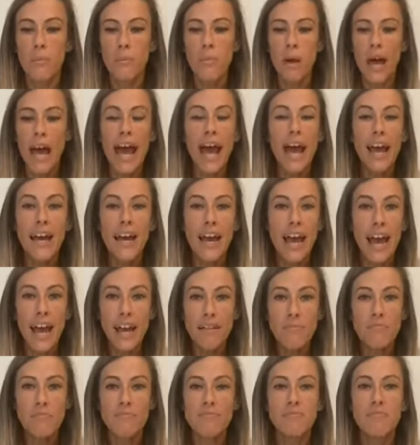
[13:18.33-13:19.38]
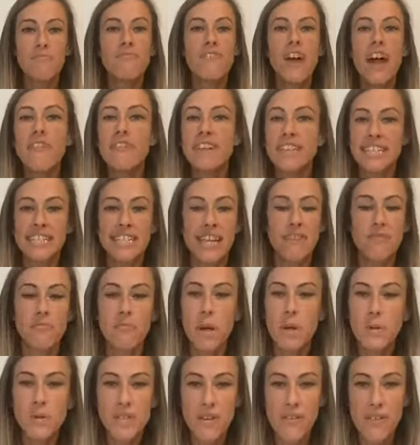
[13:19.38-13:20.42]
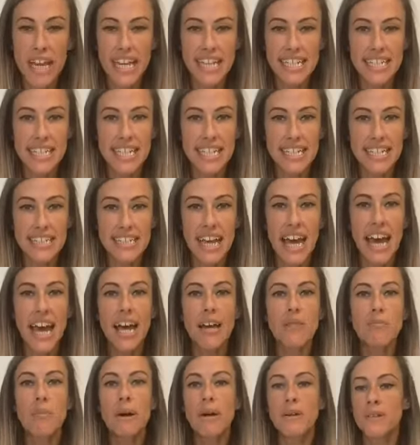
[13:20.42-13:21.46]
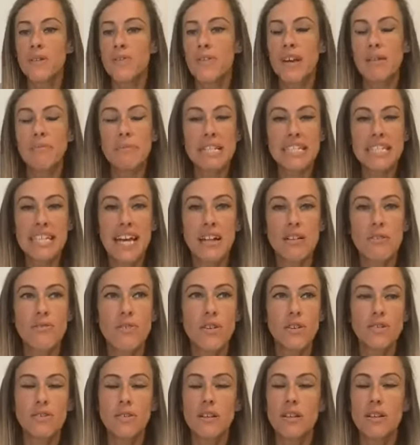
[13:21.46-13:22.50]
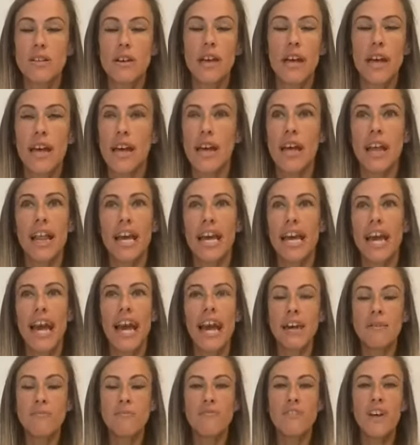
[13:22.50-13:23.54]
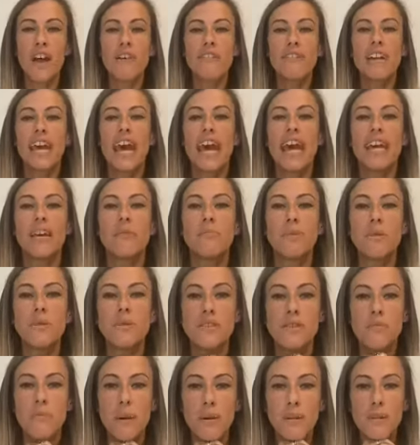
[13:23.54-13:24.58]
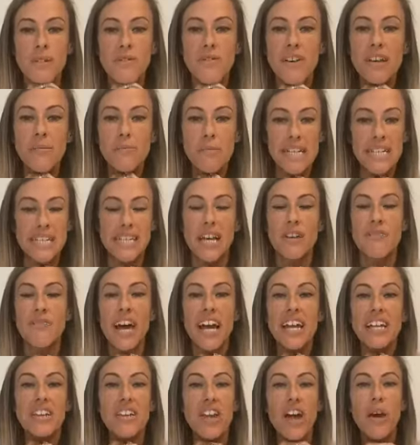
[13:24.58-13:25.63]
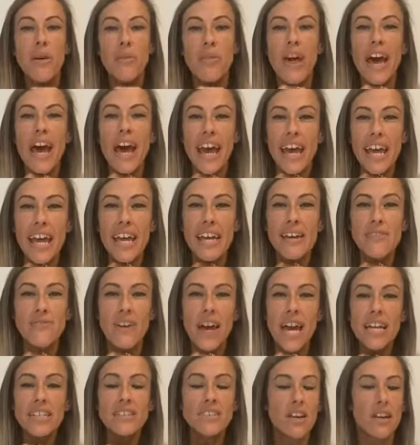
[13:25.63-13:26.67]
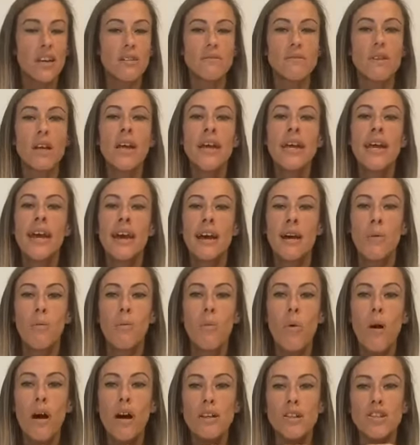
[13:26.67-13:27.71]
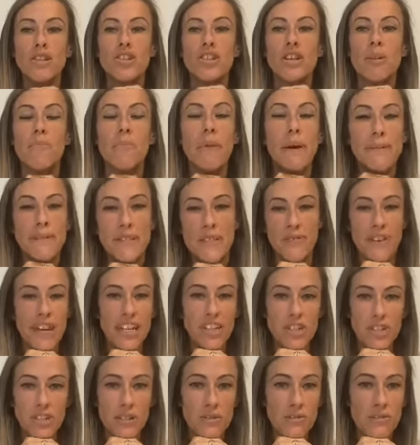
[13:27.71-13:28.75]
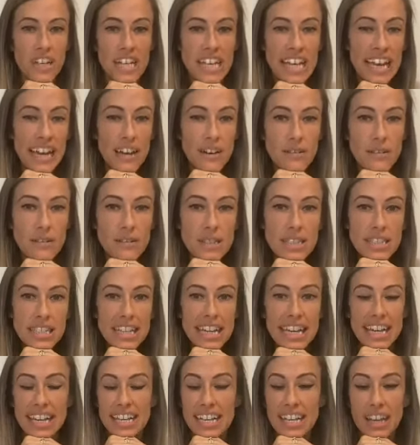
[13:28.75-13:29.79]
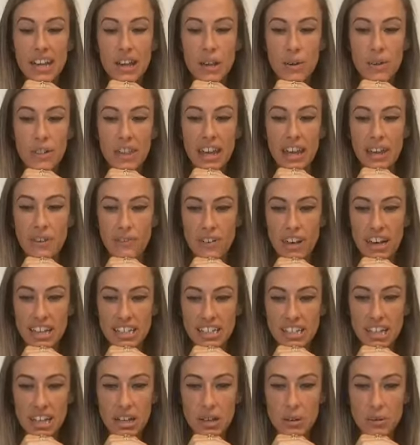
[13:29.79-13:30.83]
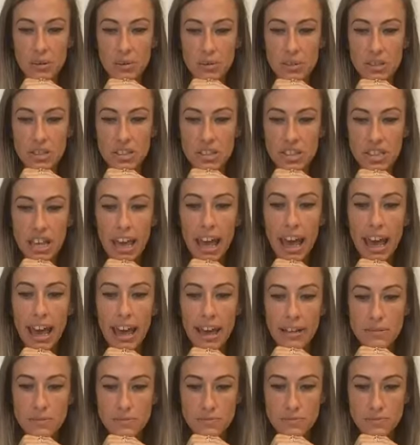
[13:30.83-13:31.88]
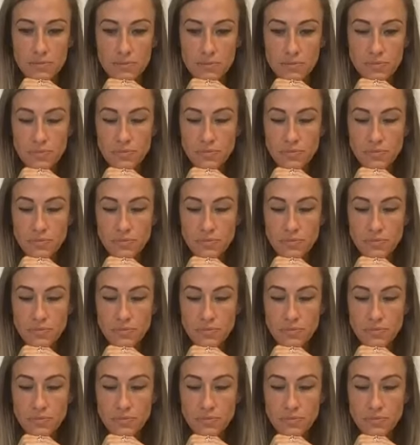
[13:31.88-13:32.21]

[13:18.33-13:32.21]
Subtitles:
I'm very self-motivated. I motivate myself when I'm very able to motivate myself. I know that if I don't watch motivational videos, I know that if I don't